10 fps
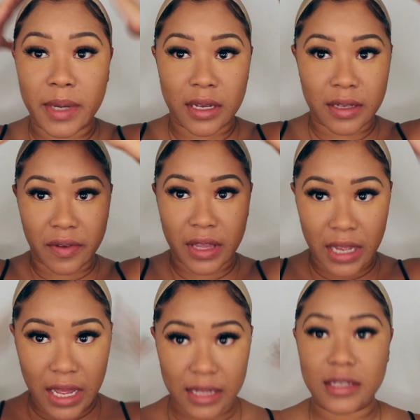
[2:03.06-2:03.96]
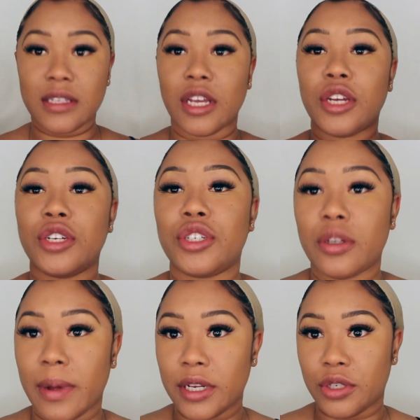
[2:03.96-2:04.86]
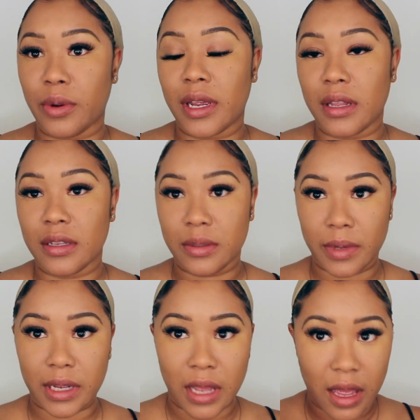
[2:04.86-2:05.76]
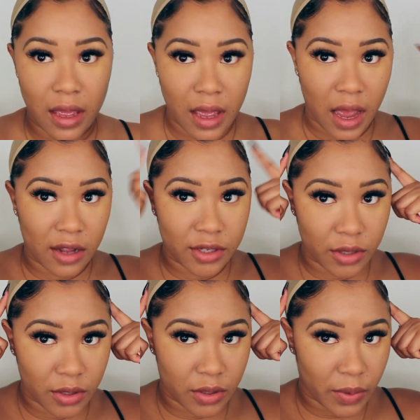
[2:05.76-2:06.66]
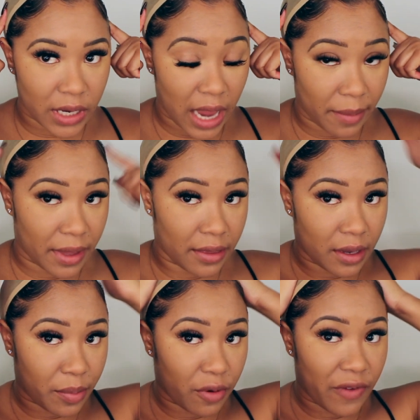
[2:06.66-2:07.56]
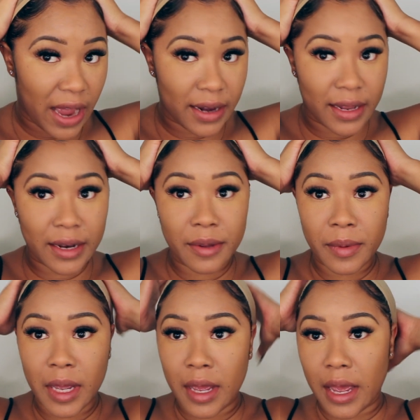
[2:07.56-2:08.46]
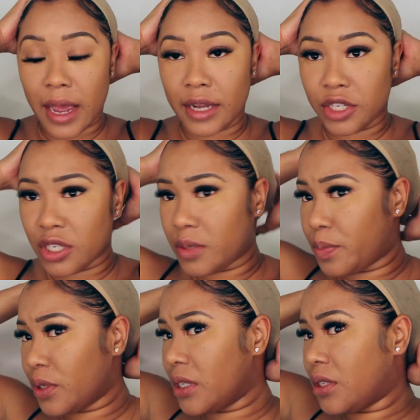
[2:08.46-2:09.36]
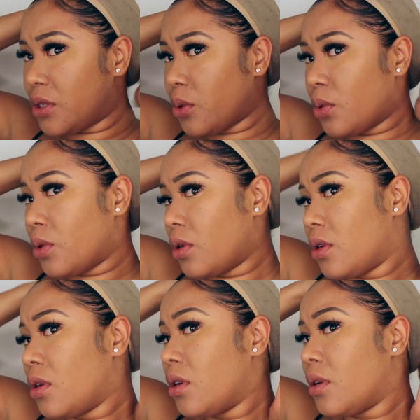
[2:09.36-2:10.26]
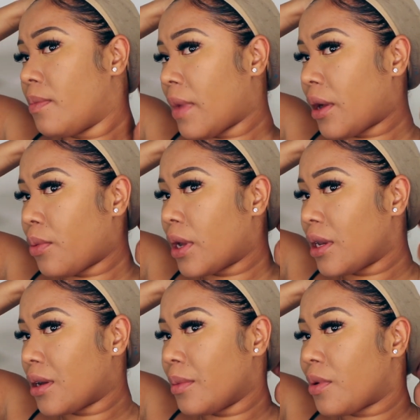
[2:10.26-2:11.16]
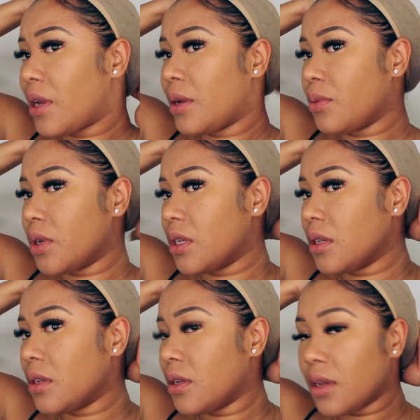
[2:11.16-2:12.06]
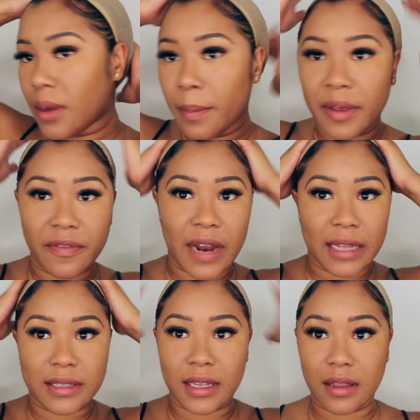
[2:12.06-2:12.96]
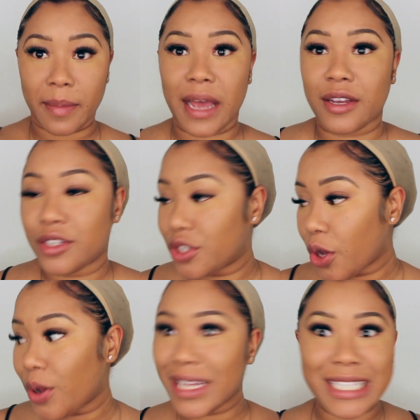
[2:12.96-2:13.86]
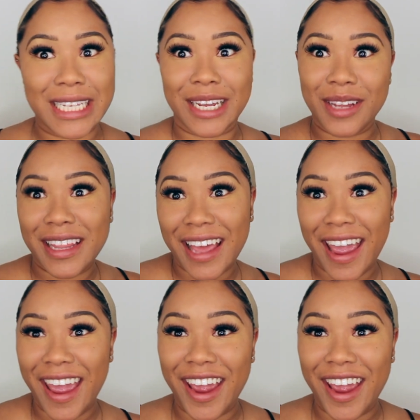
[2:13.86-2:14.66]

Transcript: because everything else should want to show you in this wig. I also used the wig cap that they provided and just put it so my one little braid would be flat in the back. So let's take a look at the